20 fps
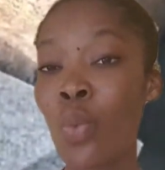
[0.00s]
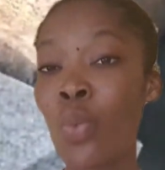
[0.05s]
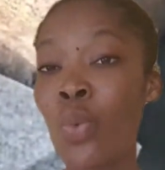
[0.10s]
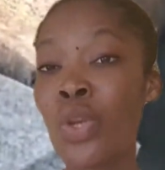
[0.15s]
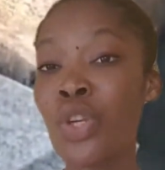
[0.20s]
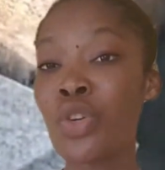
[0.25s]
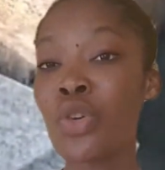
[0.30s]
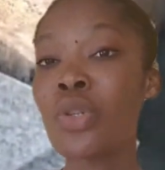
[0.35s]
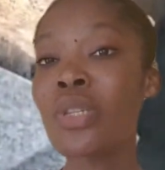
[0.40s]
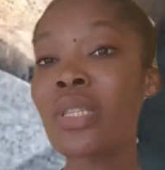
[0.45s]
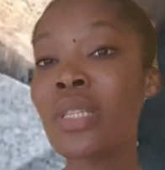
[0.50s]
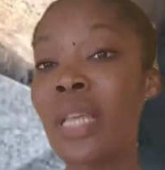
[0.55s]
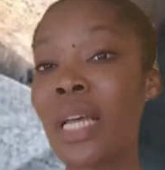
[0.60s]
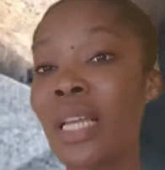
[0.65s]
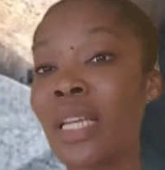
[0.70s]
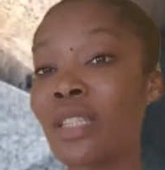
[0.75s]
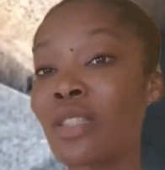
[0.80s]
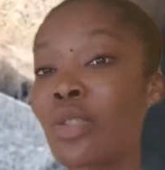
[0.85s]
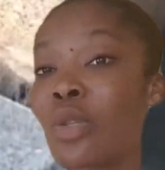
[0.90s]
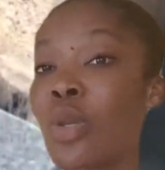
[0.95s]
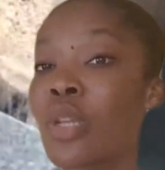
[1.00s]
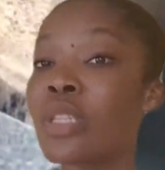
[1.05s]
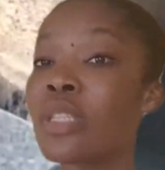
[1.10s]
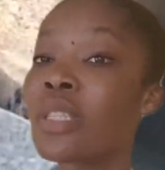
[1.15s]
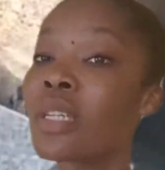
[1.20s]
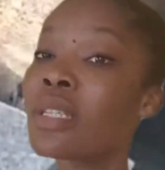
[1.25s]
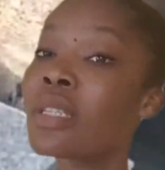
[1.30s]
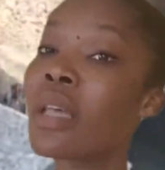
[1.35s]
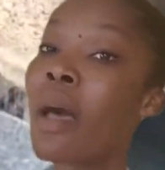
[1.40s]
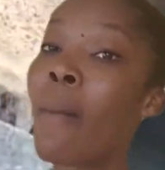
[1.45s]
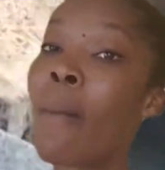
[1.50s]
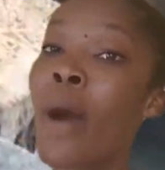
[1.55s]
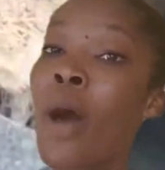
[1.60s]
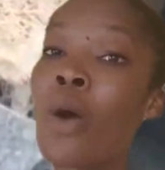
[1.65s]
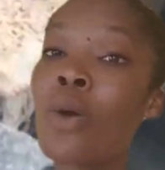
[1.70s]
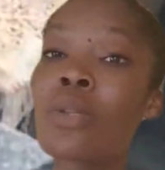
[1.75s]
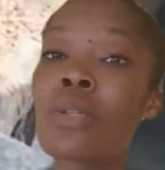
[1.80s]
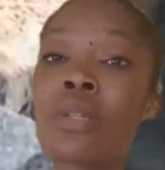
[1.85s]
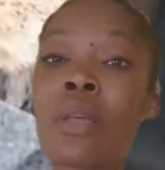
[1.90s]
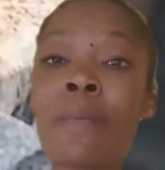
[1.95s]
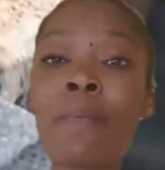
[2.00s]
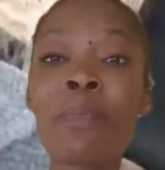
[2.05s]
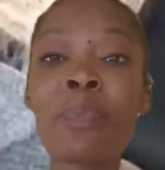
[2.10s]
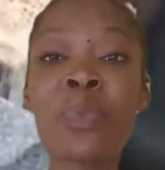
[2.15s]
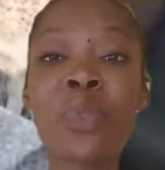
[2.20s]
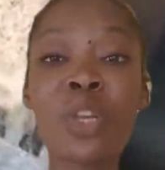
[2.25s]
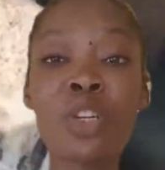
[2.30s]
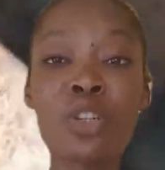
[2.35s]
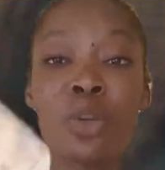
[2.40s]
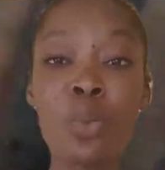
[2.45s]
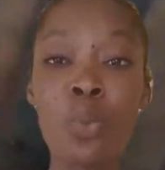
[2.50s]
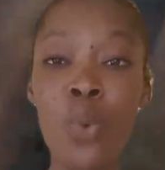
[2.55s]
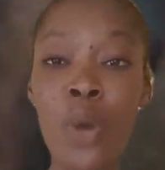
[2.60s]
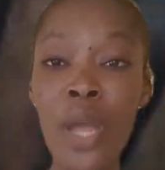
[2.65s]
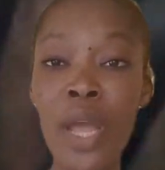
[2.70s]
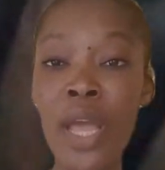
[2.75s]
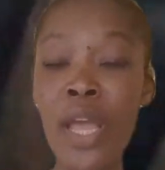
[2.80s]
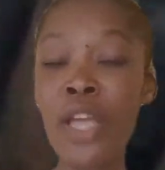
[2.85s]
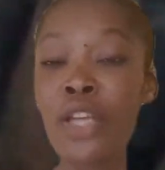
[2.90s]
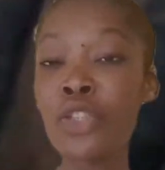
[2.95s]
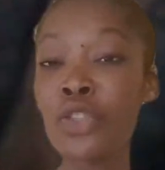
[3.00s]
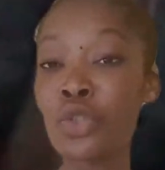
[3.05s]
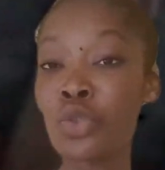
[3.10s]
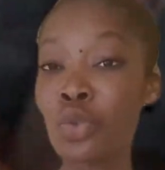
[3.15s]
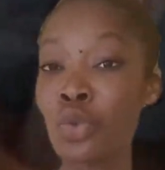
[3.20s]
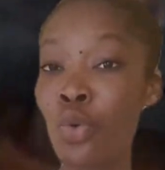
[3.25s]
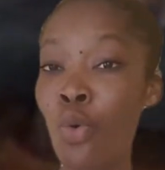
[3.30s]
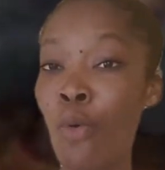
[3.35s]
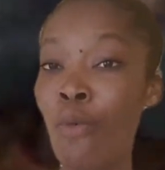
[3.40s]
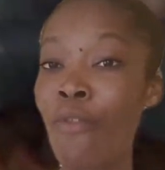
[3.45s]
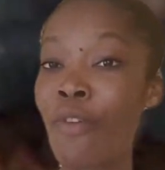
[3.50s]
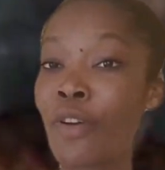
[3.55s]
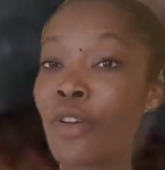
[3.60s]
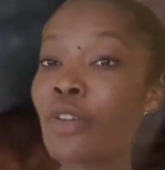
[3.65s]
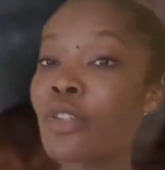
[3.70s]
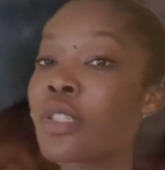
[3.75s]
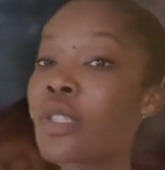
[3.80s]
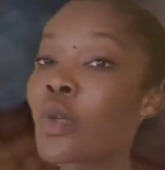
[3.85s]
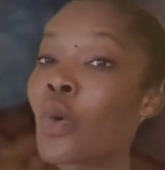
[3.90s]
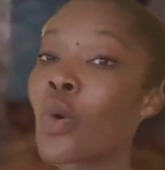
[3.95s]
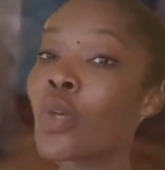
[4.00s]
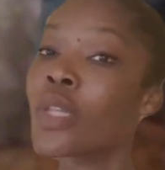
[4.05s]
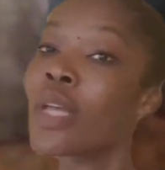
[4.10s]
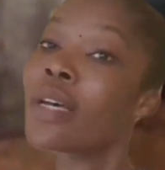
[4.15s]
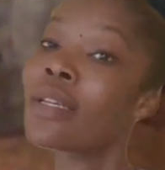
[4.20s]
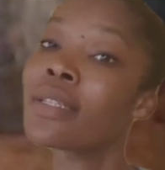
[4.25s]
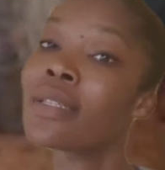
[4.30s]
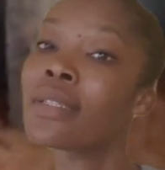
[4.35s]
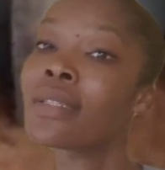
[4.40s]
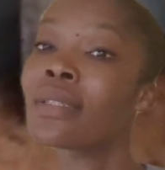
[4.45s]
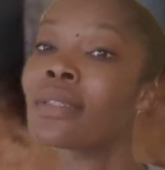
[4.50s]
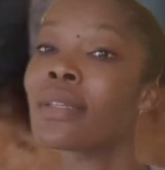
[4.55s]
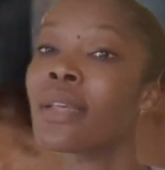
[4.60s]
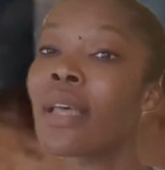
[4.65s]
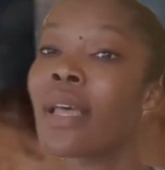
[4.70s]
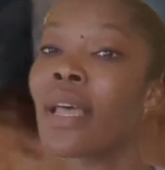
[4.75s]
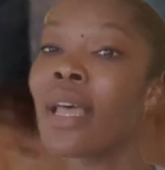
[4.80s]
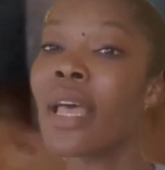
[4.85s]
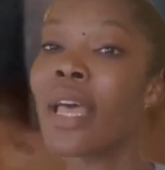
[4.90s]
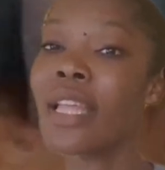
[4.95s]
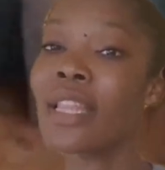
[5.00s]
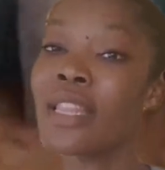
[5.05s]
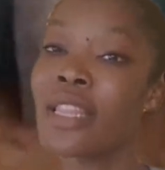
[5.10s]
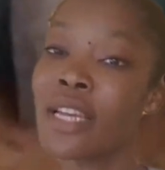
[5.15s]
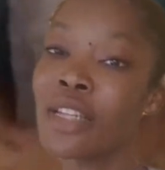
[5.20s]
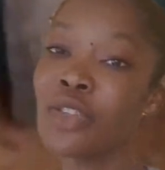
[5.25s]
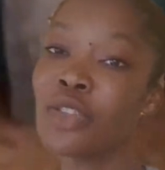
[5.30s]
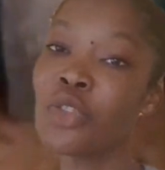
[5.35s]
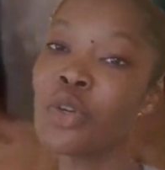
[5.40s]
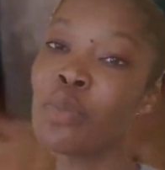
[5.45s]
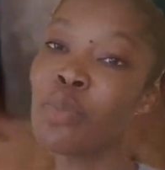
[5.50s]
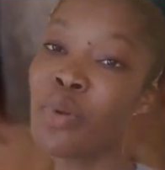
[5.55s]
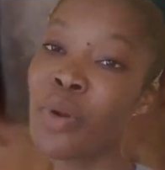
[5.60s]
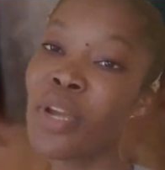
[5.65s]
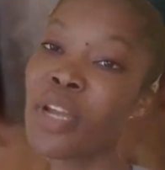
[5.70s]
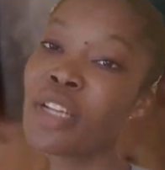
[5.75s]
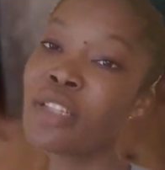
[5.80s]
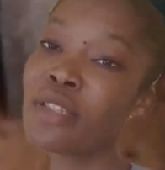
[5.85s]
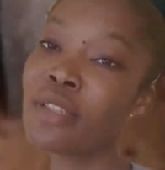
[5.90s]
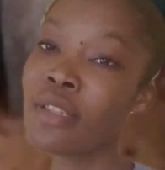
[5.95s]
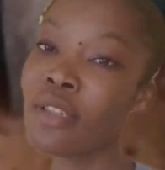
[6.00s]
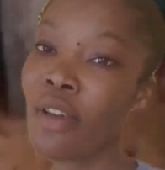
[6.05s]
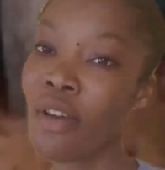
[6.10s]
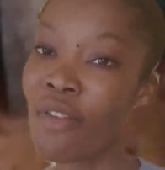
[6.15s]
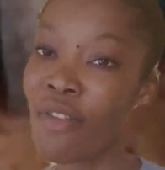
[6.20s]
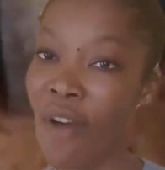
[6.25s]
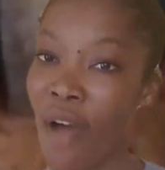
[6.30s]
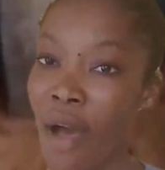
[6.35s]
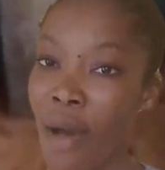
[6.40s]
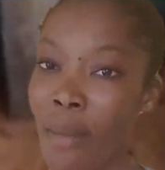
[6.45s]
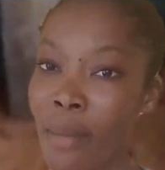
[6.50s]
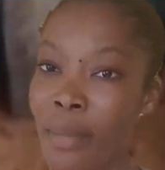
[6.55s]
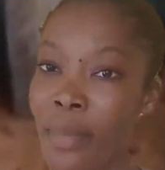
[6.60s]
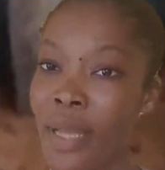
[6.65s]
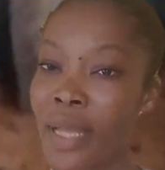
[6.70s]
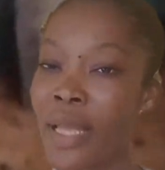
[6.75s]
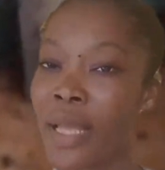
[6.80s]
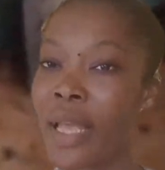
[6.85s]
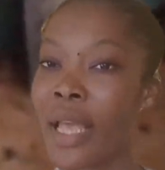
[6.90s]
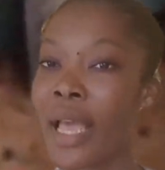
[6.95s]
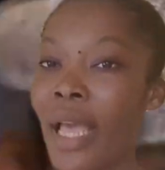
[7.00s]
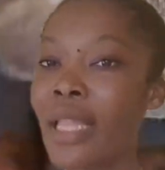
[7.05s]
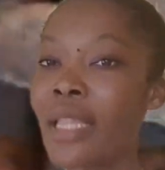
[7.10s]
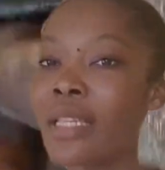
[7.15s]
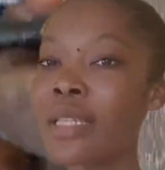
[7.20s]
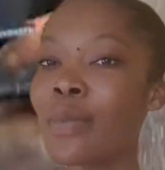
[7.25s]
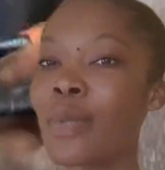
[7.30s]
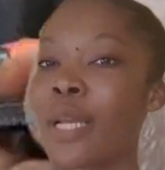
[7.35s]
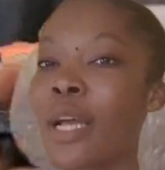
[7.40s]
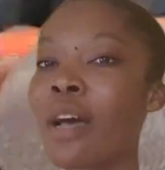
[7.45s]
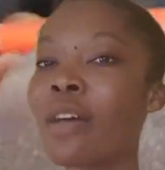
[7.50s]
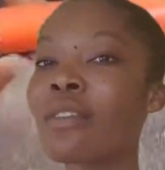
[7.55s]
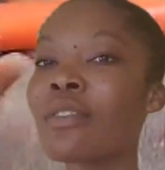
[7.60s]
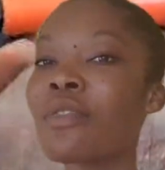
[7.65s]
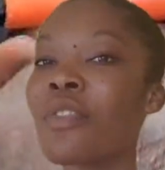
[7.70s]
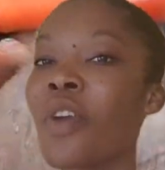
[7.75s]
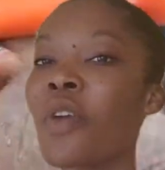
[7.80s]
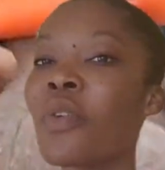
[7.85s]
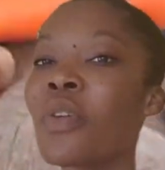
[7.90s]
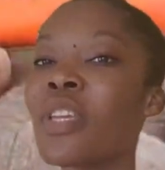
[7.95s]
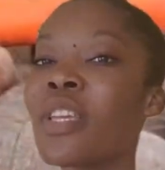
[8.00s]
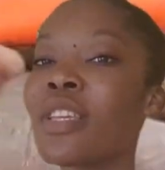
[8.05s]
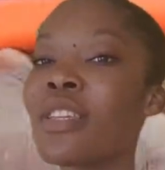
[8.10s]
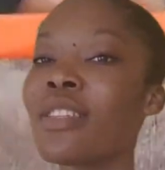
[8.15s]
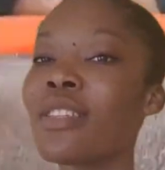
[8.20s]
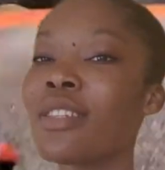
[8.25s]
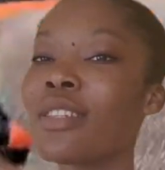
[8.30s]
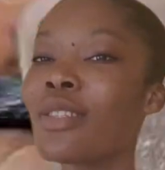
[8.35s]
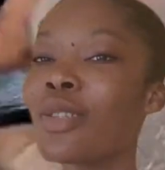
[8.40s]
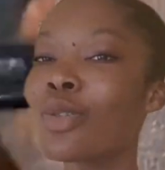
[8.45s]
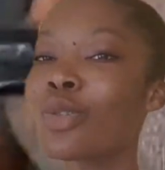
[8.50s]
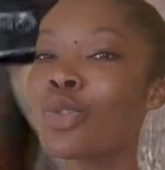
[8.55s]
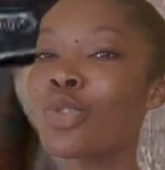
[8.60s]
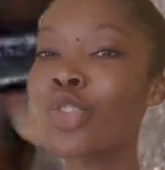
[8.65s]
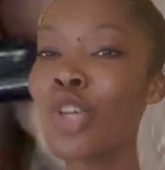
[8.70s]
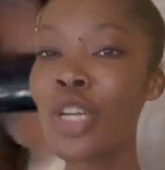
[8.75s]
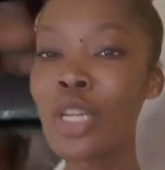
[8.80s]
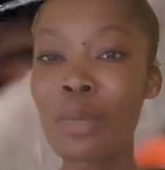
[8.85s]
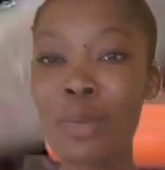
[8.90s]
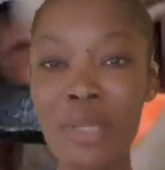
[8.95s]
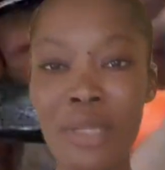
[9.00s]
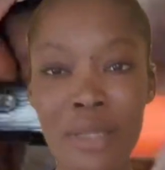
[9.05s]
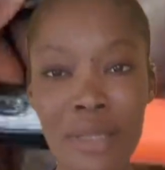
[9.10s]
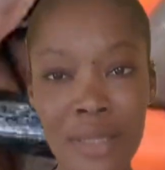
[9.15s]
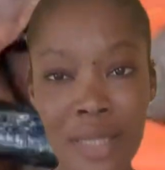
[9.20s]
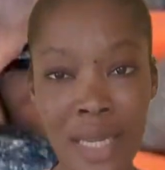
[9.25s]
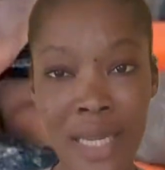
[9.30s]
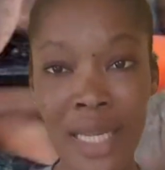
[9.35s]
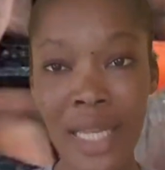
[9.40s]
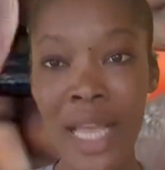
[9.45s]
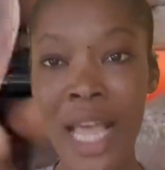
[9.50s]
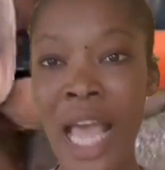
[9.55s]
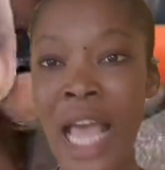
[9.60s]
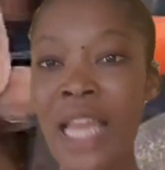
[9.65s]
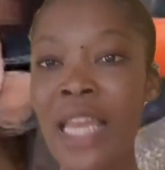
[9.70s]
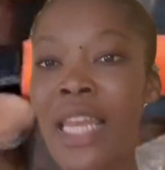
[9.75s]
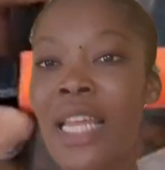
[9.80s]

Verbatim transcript: We don't sell it. So it's just about where you go for your sawdust and then you bring it to your farm and it becomes very easy. So join me today.